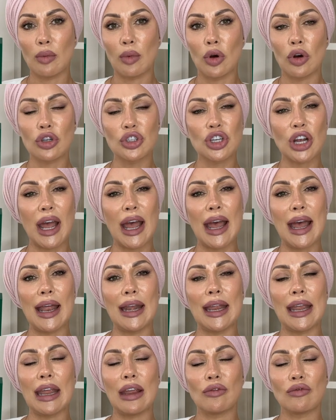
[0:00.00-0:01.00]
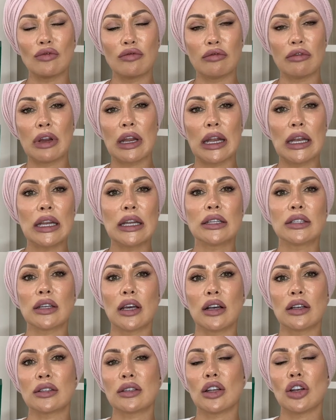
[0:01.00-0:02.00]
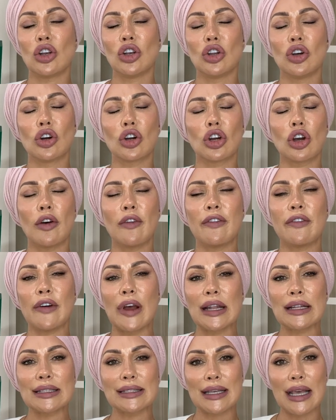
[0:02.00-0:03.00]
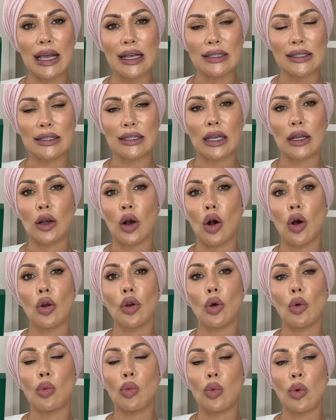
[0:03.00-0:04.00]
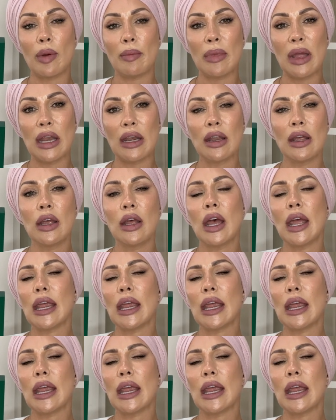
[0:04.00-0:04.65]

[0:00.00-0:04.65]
watch, and it really does look fantastic on women